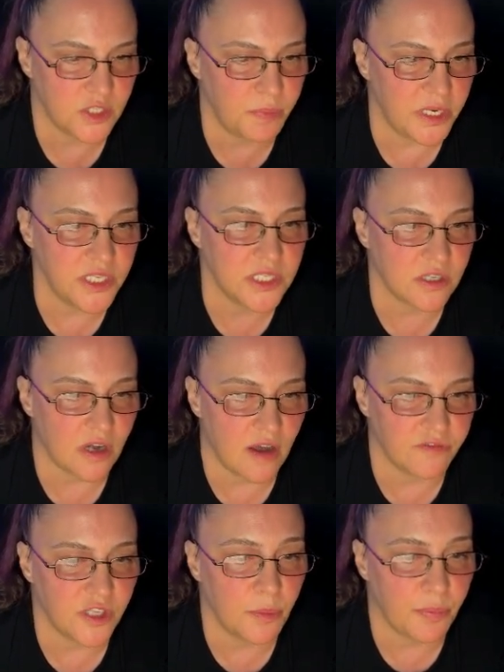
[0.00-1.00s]
please
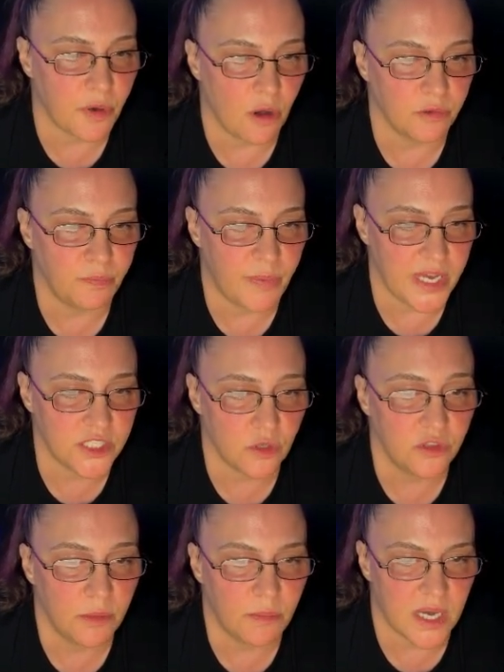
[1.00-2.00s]
craft a prompt based
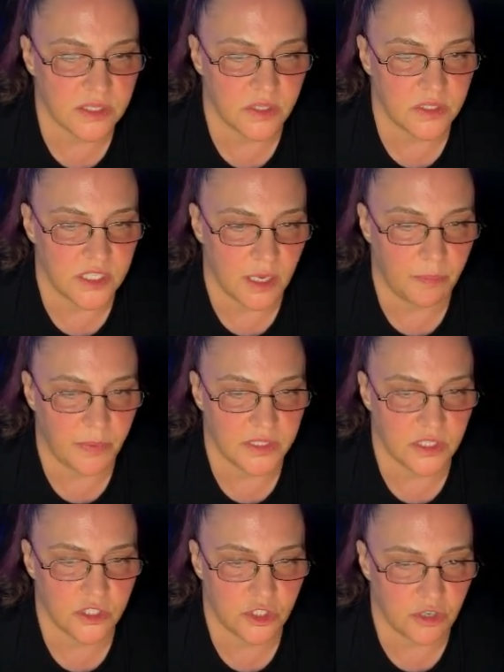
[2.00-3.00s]
on the master
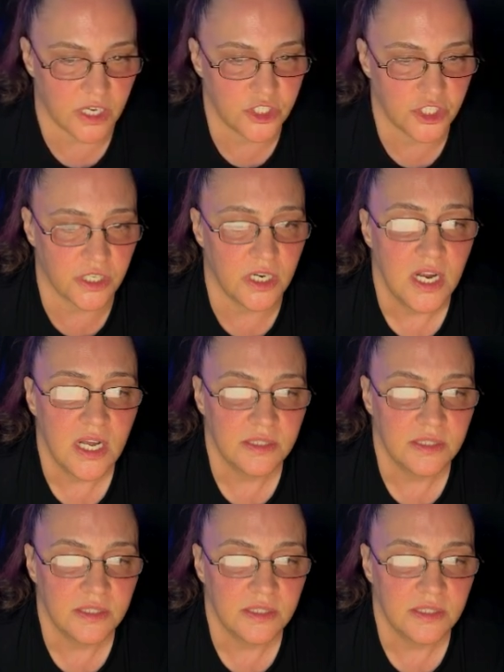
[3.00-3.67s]
template structure